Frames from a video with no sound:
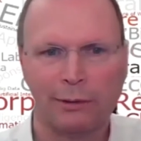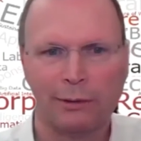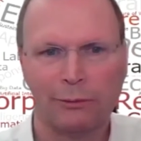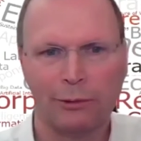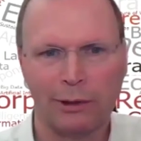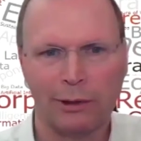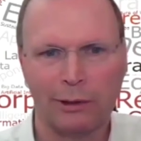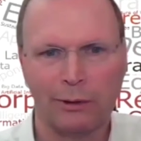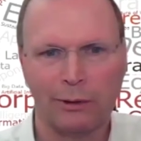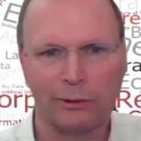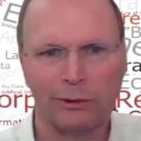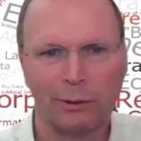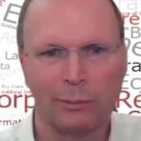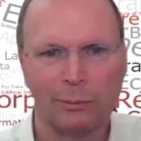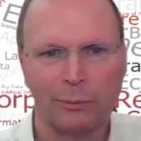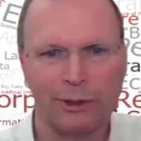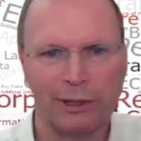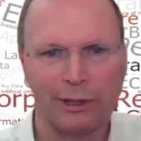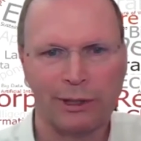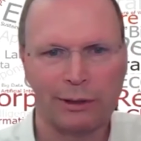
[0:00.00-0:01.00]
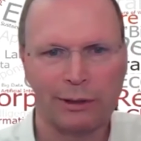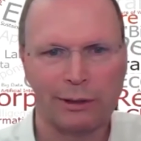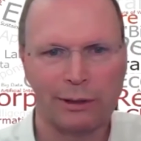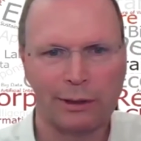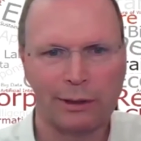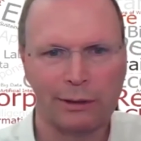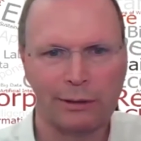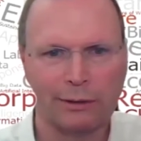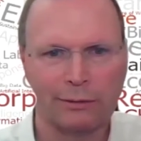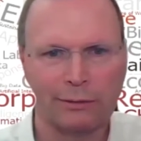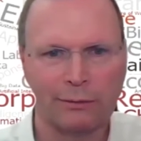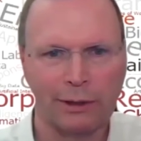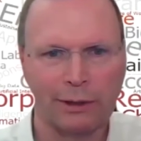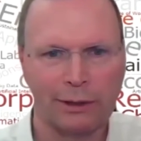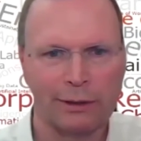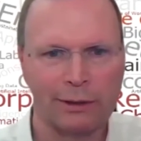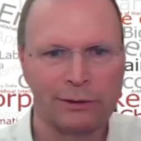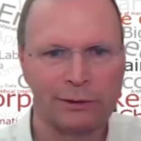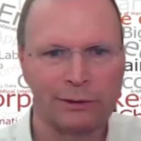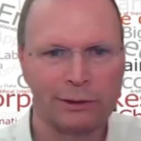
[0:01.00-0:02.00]
for a long-term plan and a
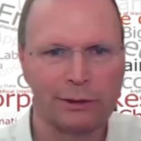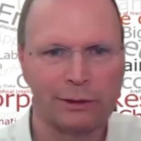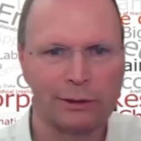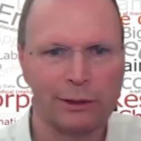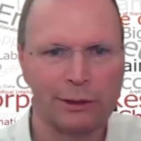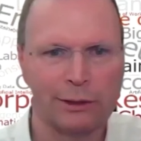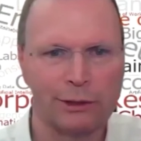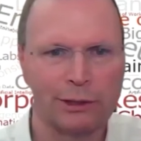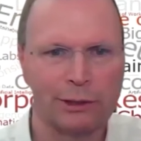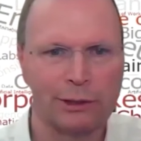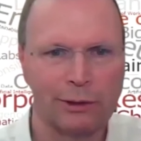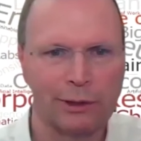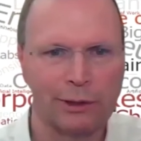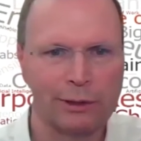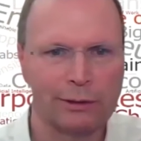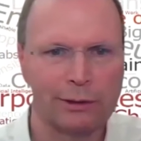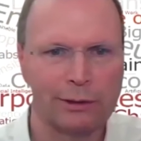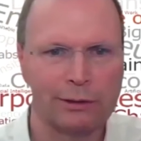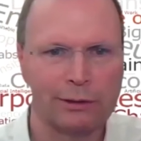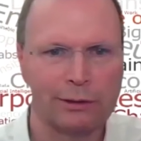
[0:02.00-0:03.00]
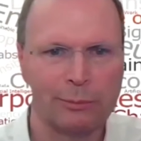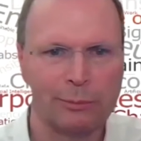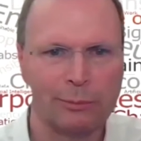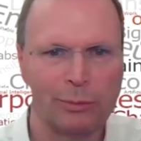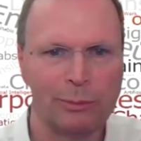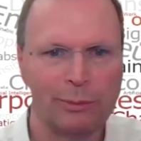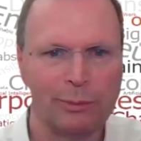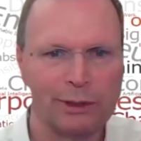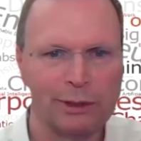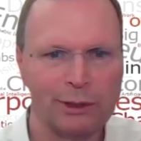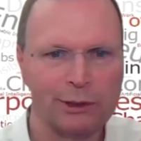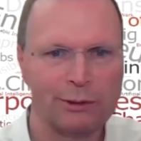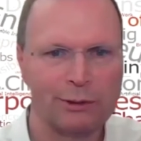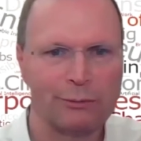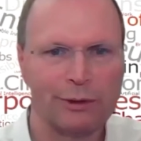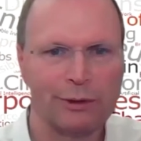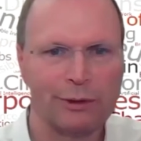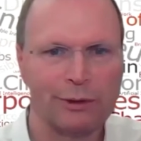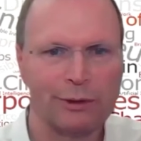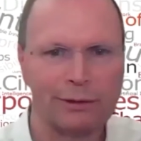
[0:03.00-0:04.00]
very strategic-oriented implementation
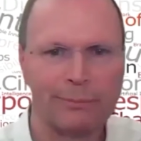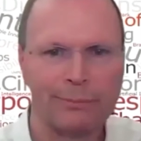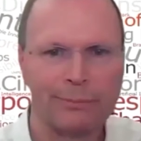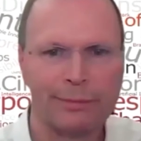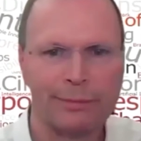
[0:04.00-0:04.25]
phase.